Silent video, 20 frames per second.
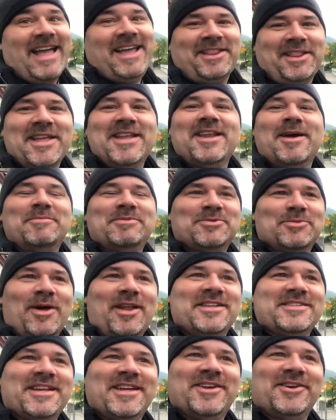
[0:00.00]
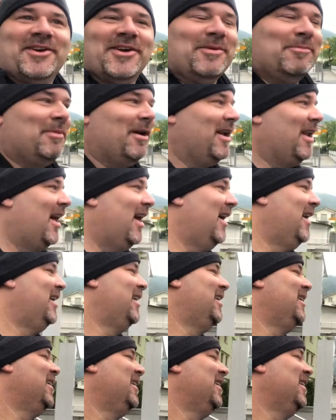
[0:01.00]
I cleaned up as well as I could, but uh,
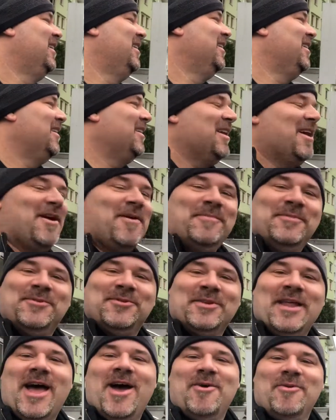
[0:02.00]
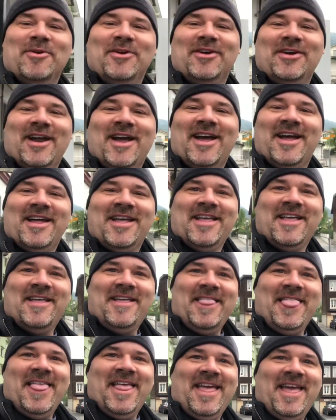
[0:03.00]
um, so now we're uh,
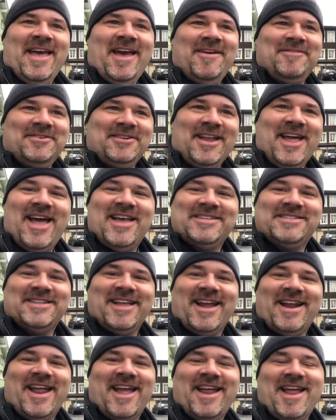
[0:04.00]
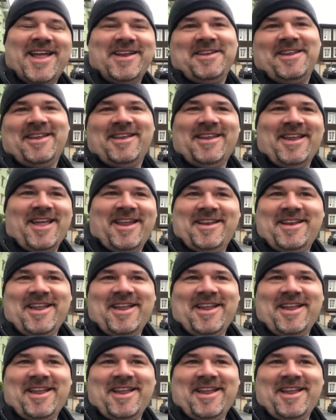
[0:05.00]
after last night. I, I, I,